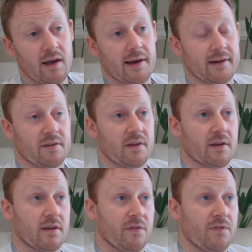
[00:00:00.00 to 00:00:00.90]
And I
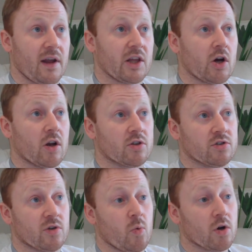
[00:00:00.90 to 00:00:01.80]
think if any
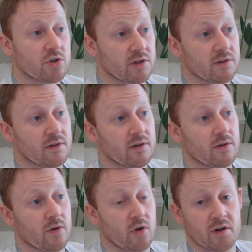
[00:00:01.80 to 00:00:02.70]
colleges are watching
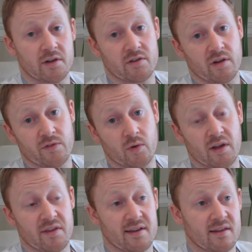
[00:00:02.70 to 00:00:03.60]
or looking at this interview, I
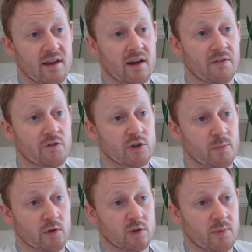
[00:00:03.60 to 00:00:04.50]
think they have a
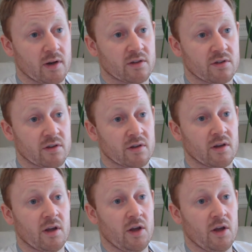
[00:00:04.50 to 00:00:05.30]
responsibility to